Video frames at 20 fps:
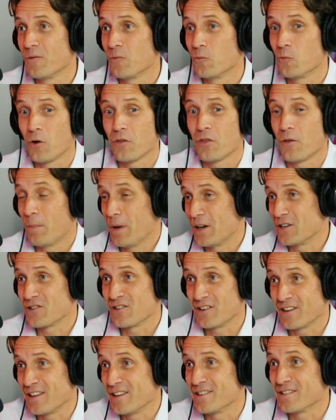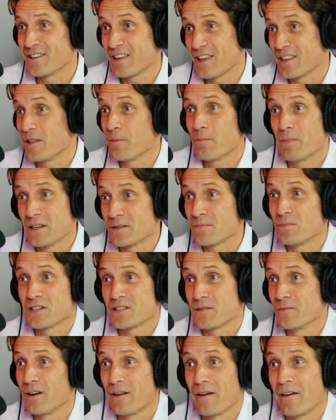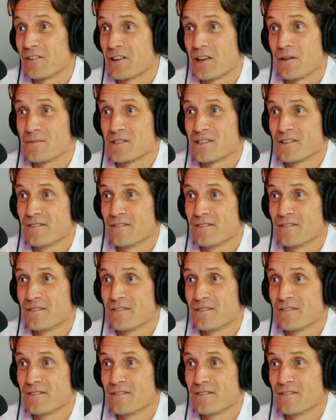what the patient needs and get the best possible outcomes.